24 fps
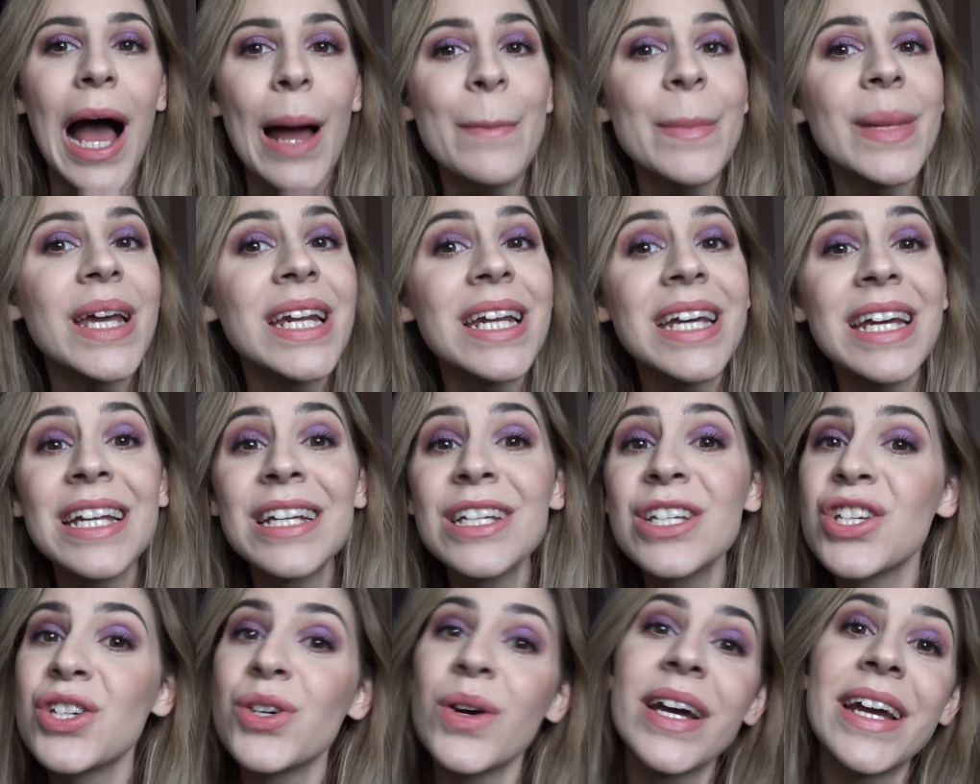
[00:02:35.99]
I'm gonna
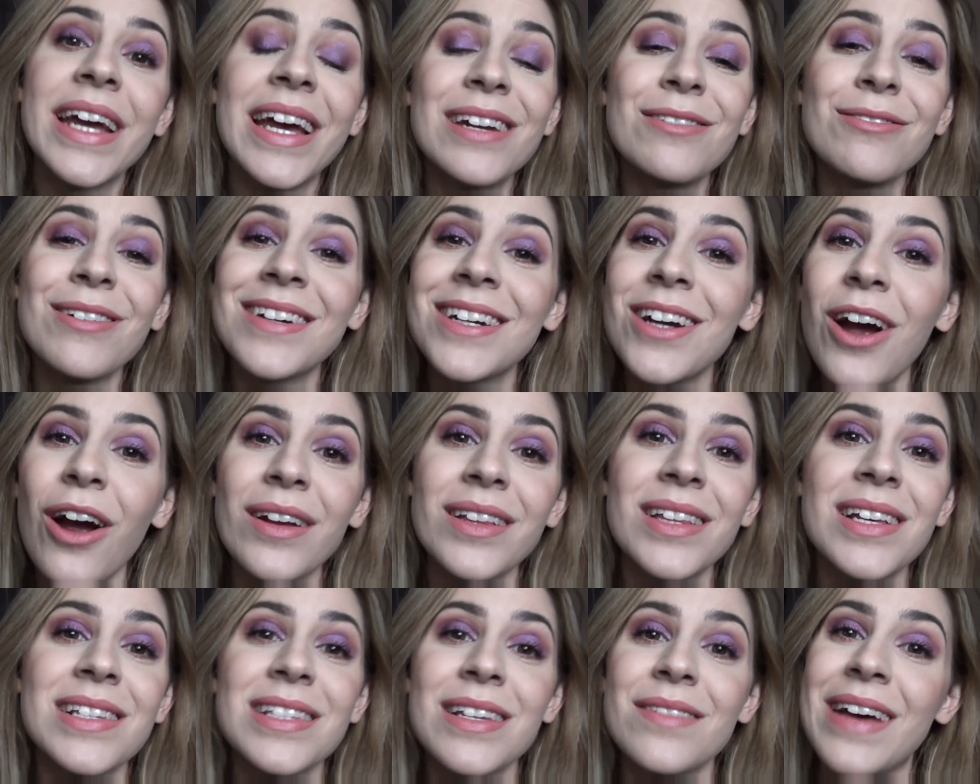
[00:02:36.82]
enjoy it
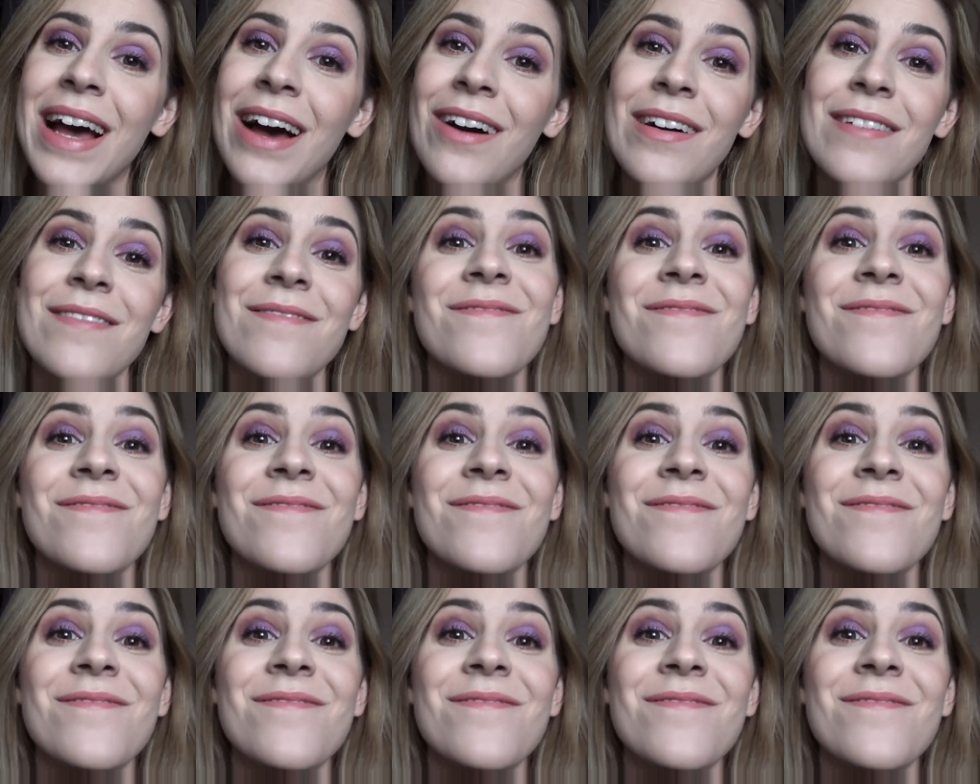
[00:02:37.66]
regardless of how I